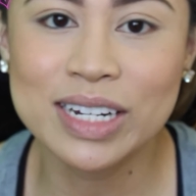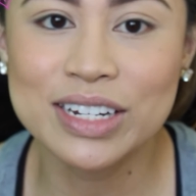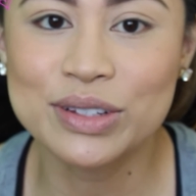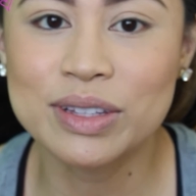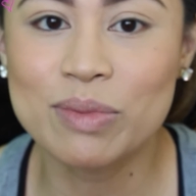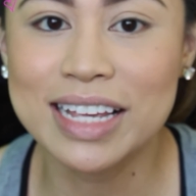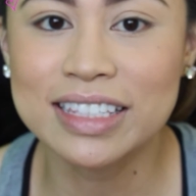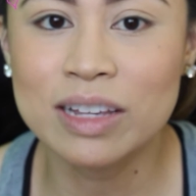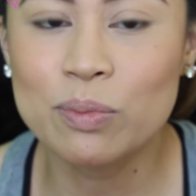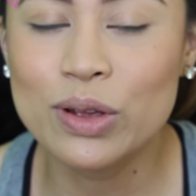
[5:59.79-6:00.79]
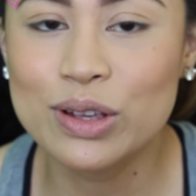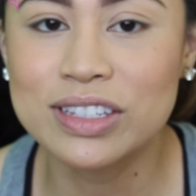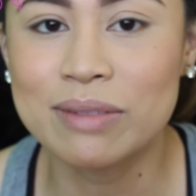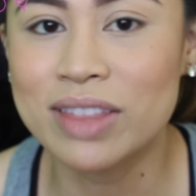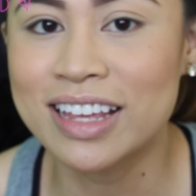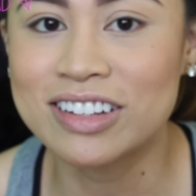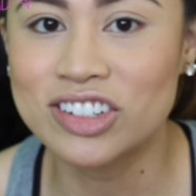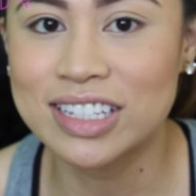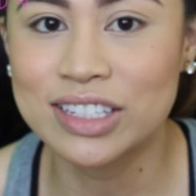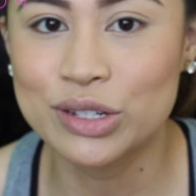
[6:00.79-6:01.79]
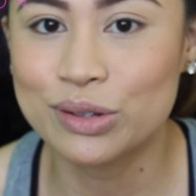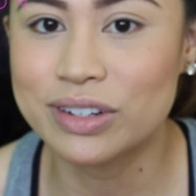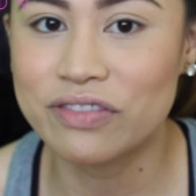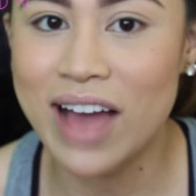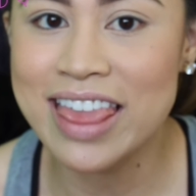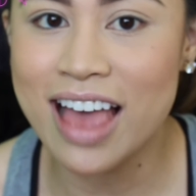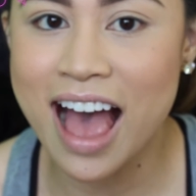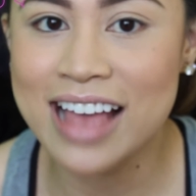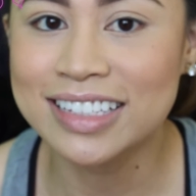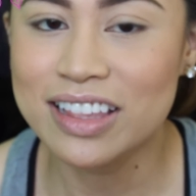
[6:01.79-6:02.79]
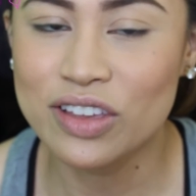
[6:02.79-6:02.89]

gonna do something simple, something just to define the eyes a